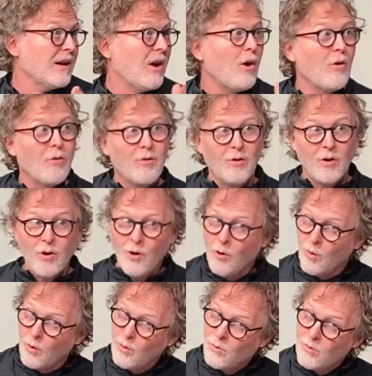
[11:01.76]

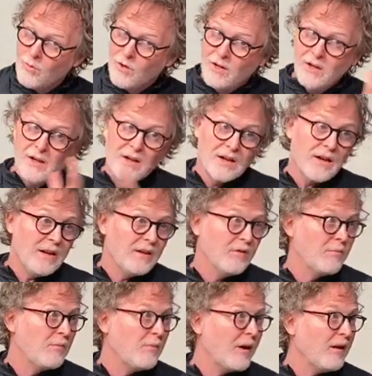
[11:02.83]
although kind
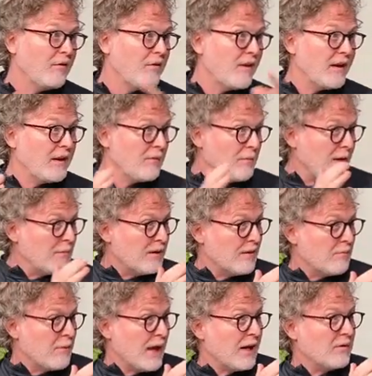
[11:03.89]
of by finding maybe the
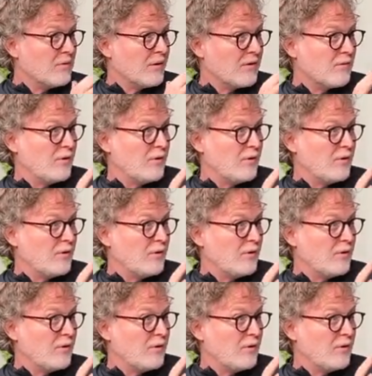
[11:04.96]
bandwidth